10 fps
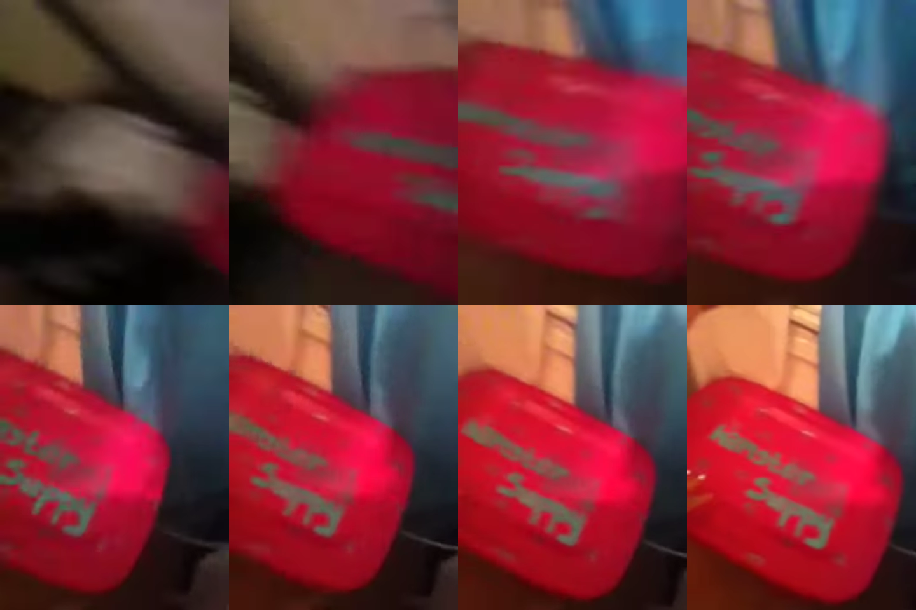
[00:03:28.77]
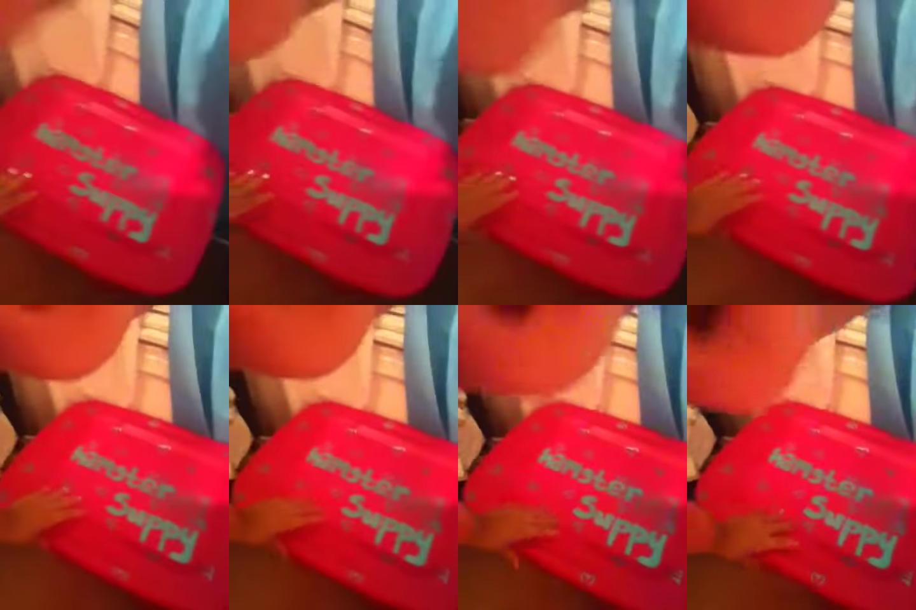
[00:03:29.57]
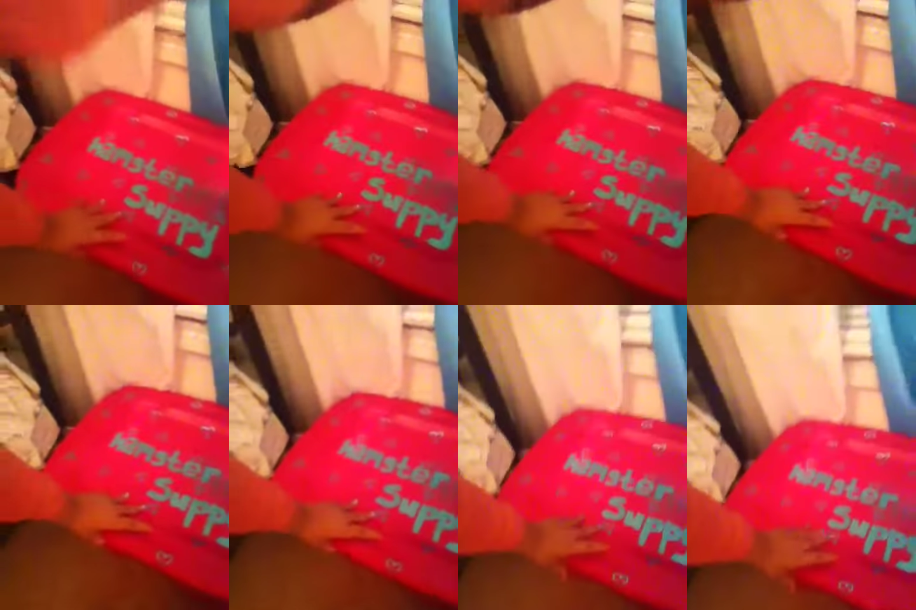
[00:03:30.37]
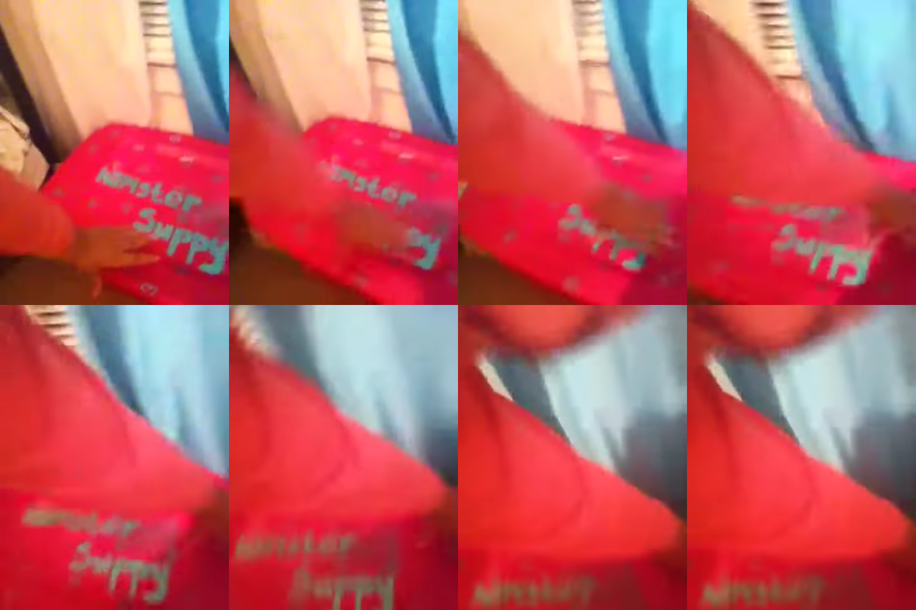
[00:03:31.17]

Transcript: No face is visible, so there are no lips to read.